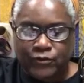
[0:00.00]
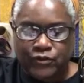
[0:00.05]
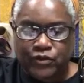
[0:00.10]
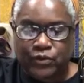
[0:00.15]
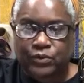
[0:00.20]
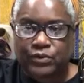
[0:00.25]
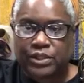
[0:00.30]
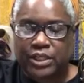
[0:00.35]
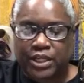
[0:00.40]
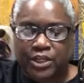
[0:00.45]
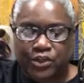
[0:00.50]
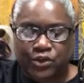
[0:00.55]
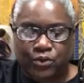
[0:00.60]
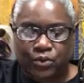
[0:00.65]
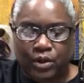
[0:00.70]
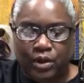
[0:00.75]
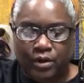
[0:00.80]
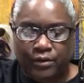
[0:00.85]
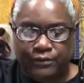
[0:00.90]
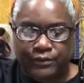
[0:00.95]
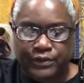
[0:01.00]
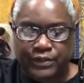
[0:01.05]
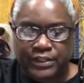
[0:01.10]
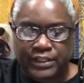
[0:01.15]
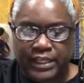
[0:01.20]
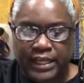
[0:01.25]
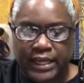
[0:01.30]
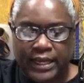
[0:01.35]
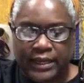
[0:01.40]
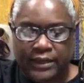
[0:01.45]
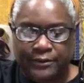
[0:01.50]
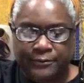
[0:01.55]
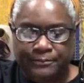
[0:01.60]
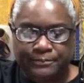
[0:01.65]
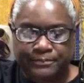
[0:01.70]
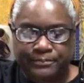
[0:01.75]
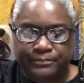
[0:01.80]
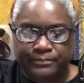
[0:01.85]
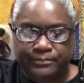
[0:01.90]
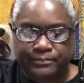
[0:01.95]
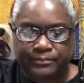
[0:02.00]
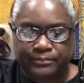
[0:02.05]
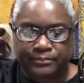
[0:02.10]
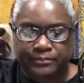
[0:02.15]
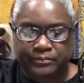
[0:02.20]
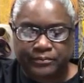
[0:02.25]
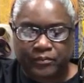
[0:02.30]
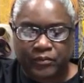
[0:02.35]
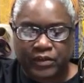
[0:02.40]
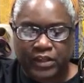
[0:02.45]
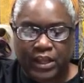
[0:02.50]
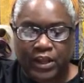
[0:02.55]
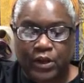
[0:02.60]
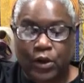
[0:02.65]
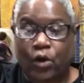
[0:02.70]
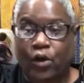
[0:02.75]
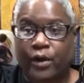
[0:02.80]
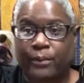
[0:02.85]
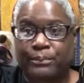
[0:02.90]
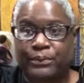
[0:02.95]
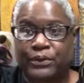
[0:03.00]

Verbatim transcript: So thank you all for that. They are